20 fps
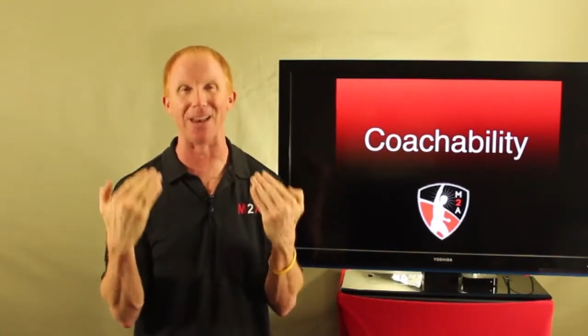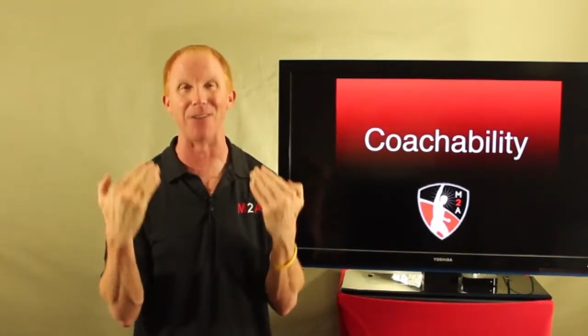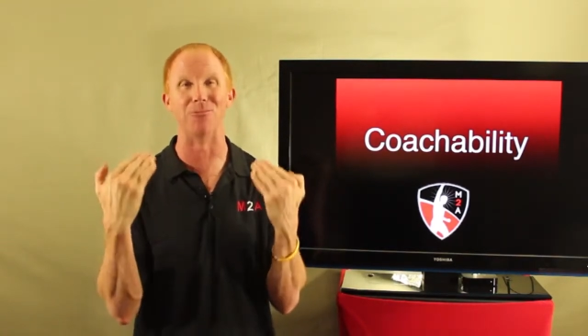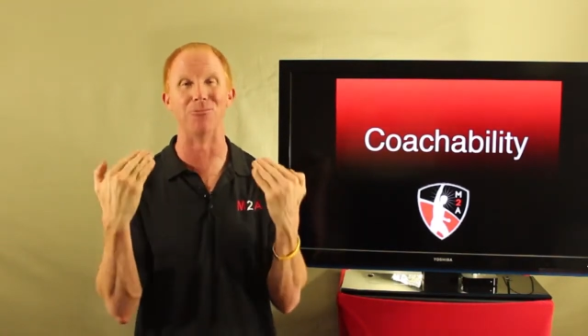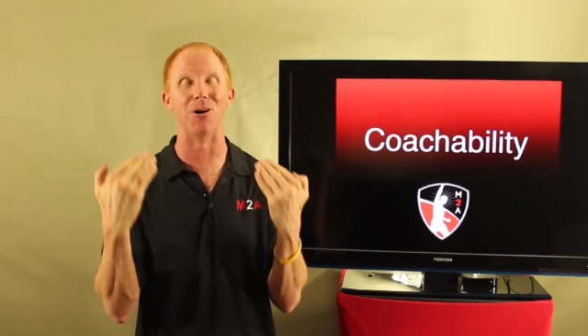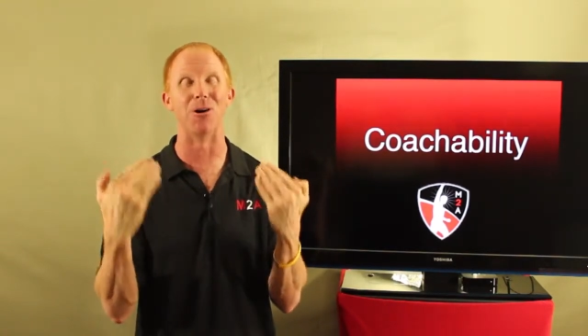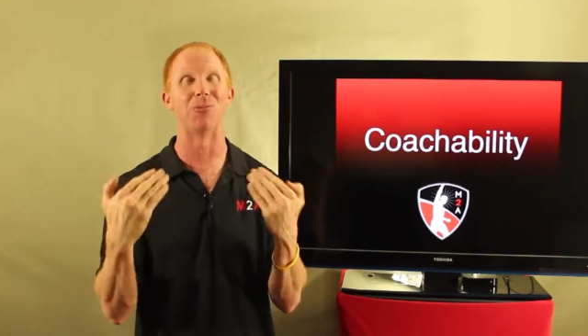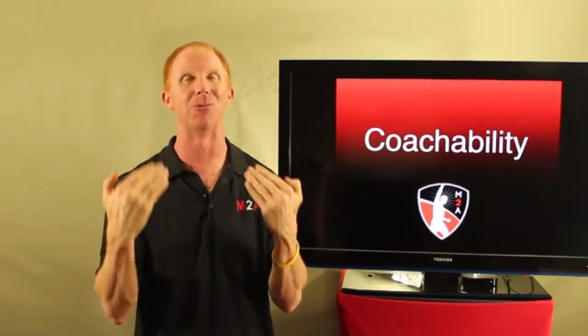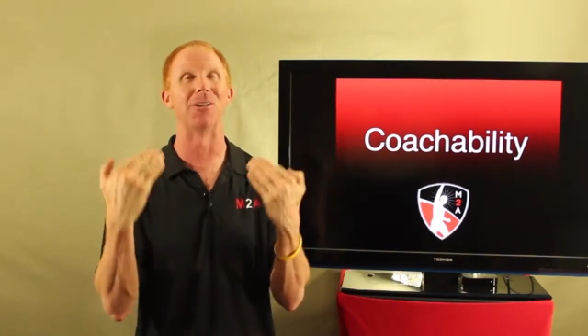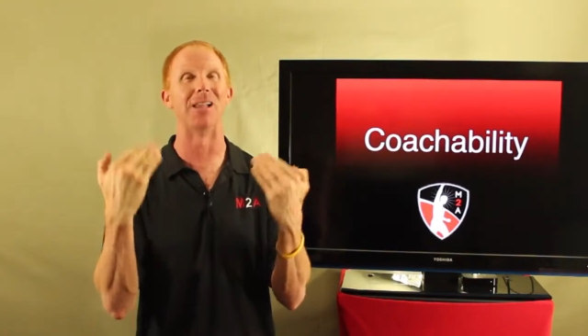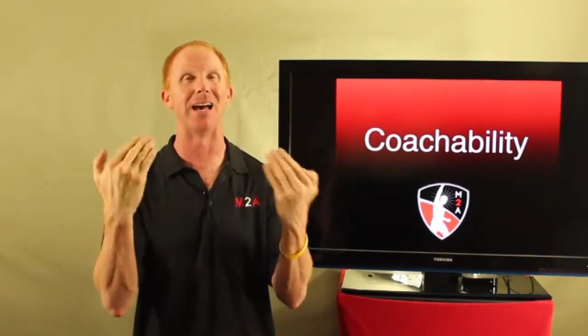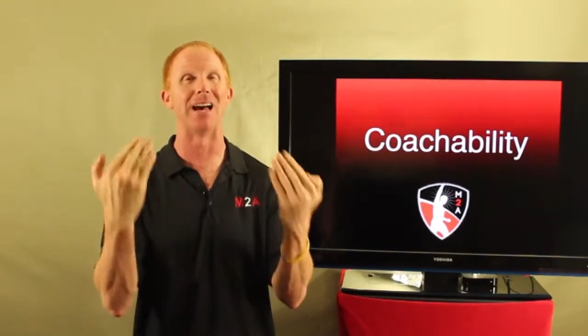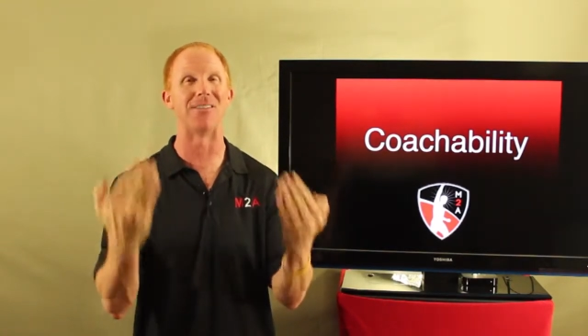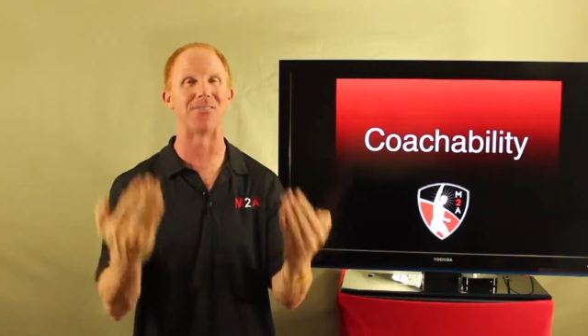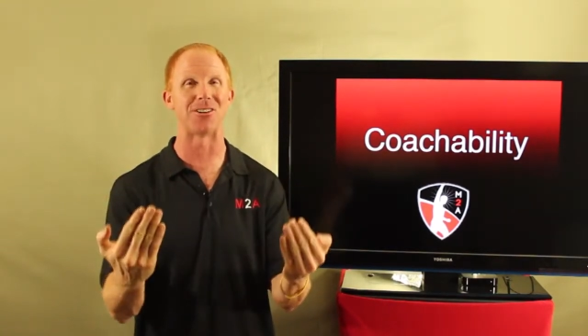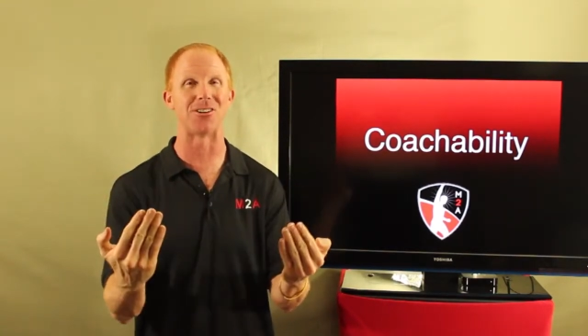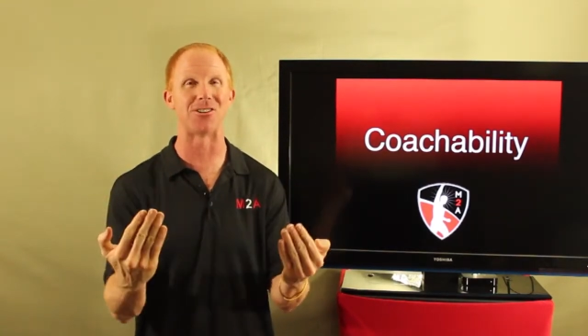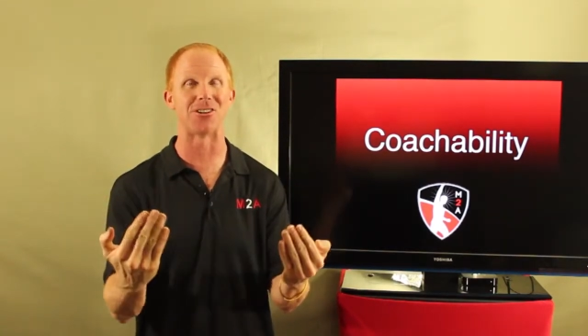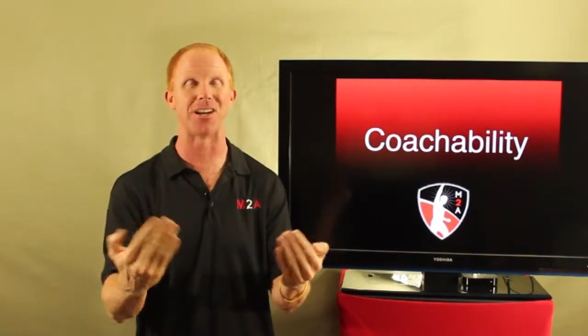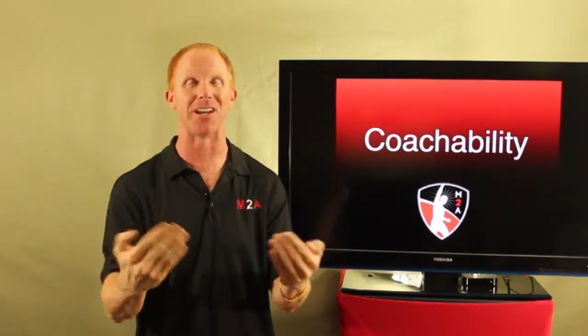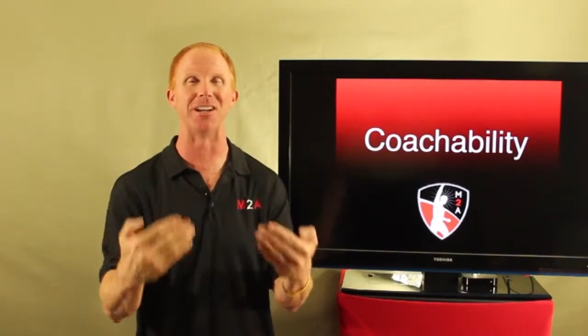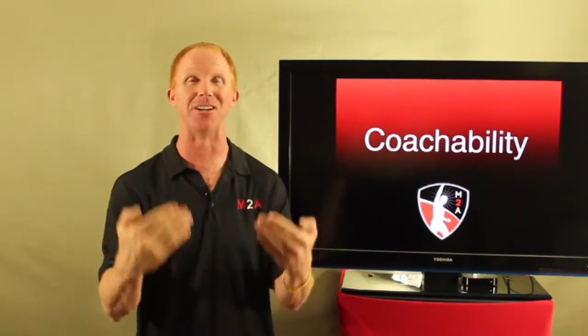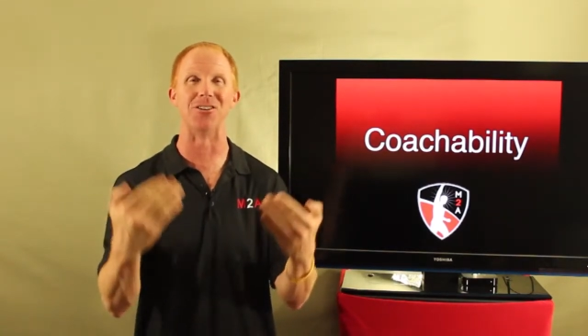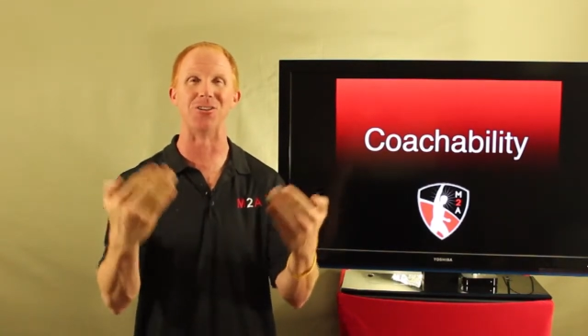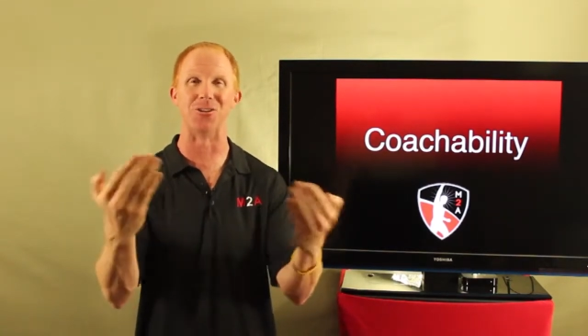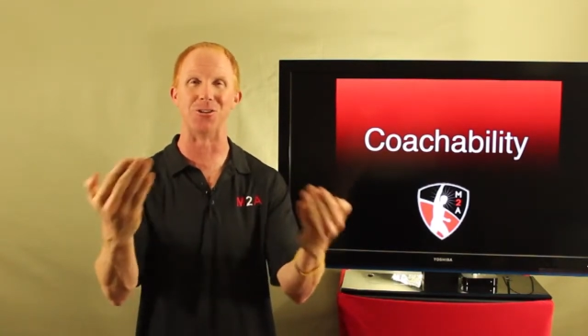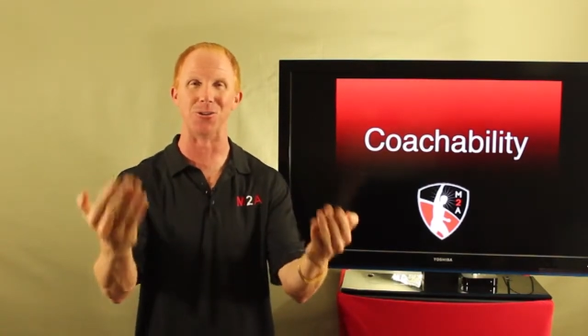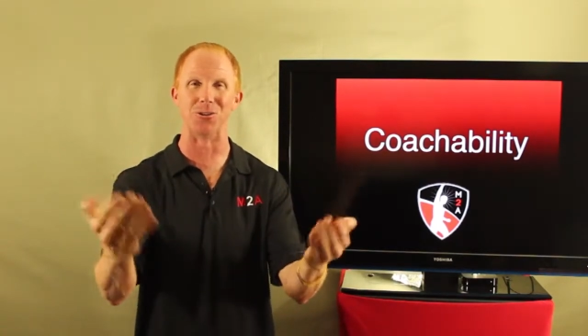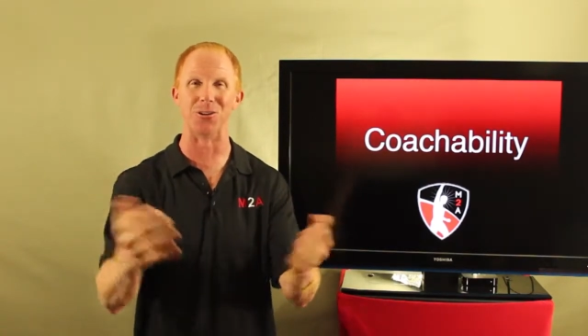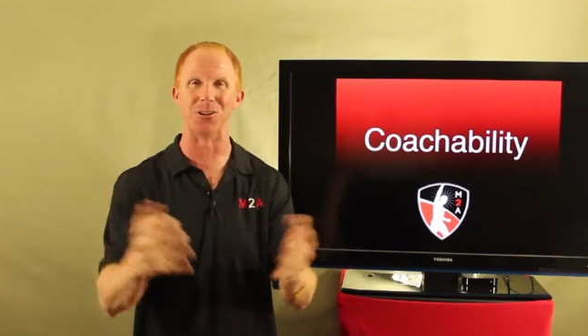and what will I have to
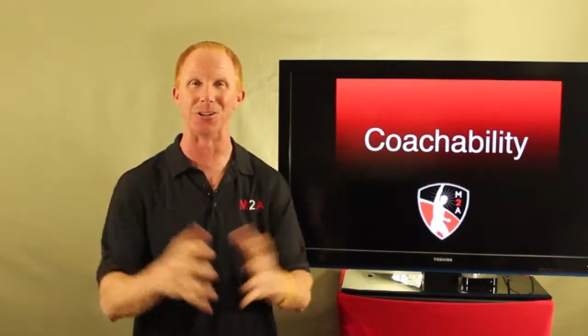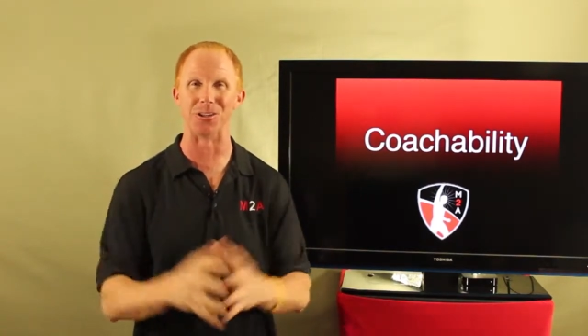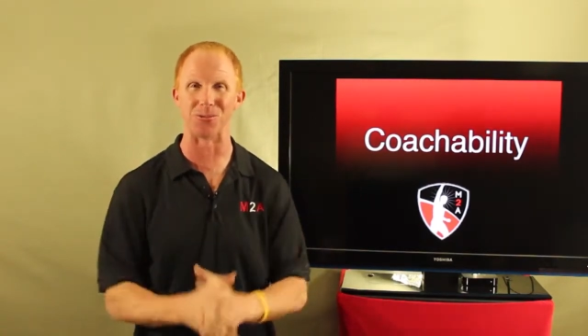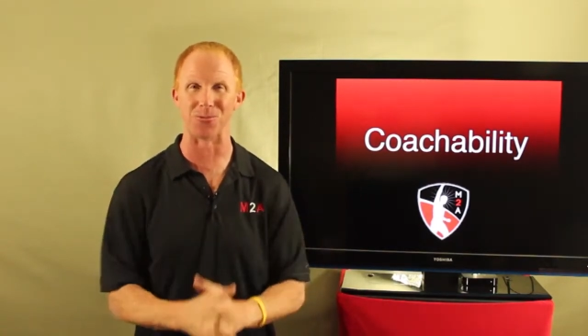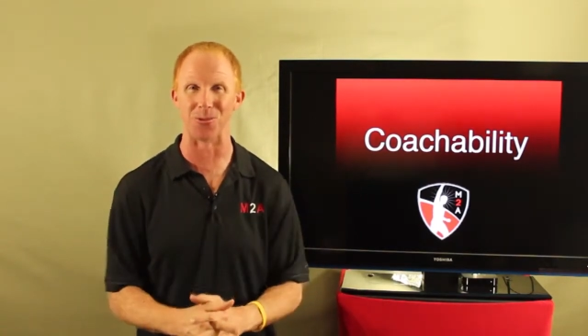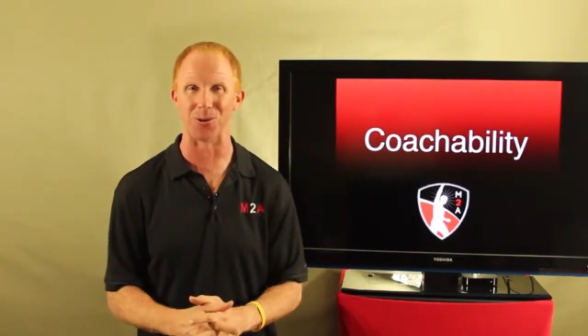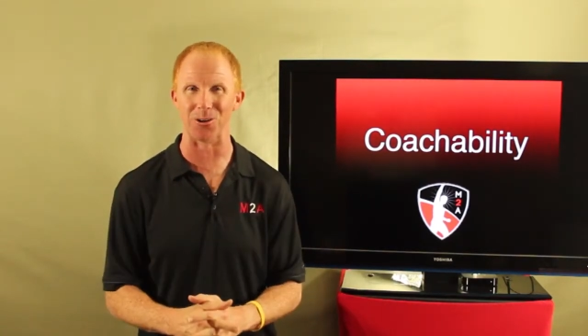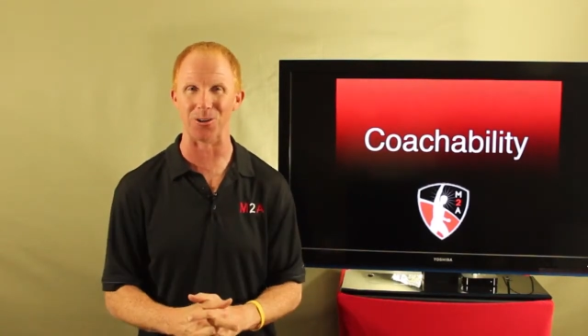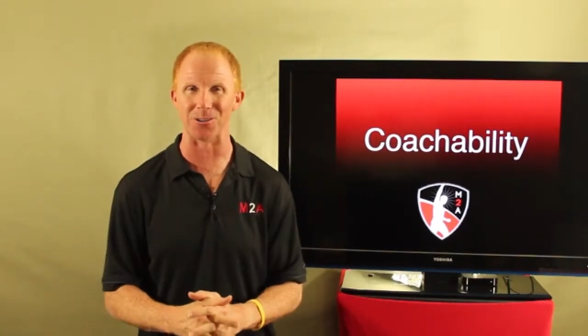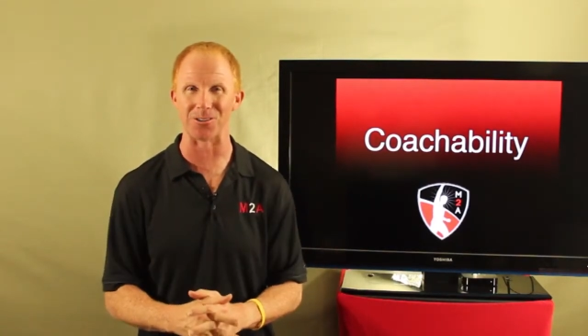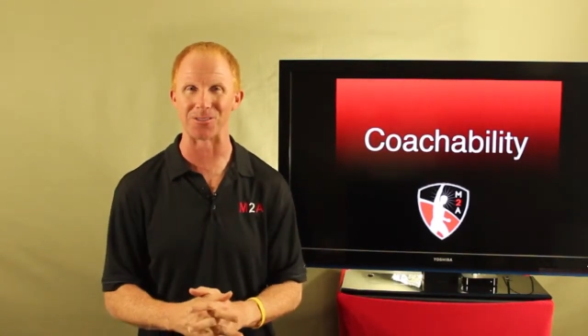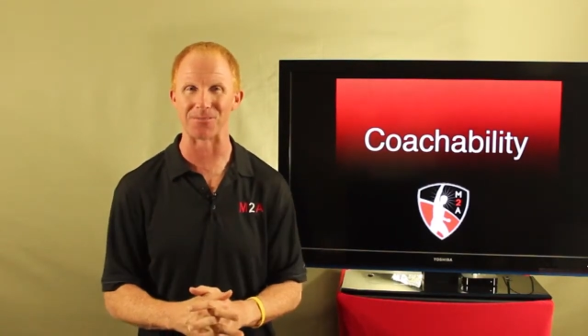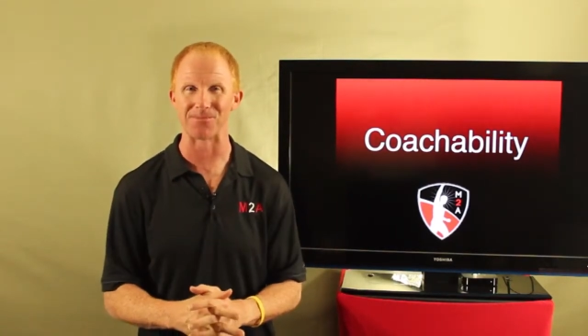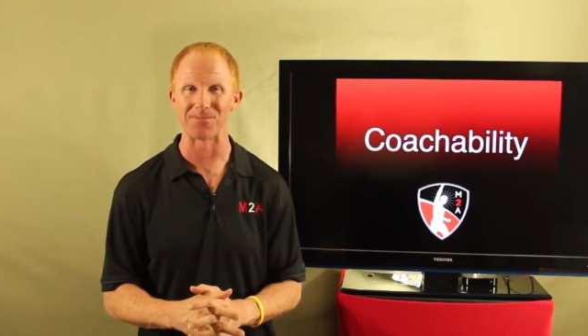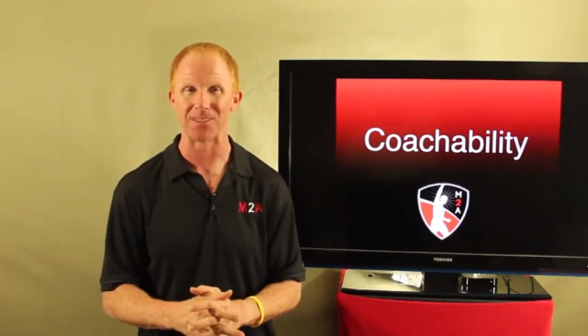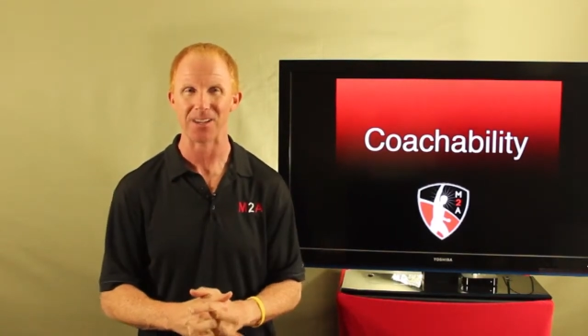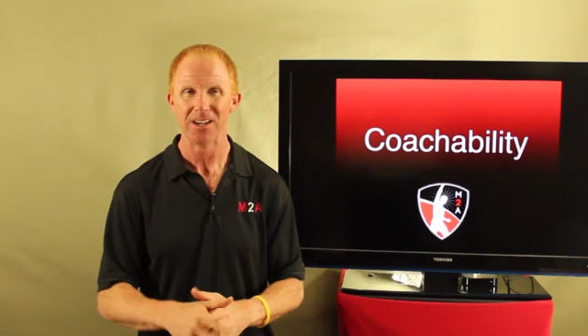change due to these words?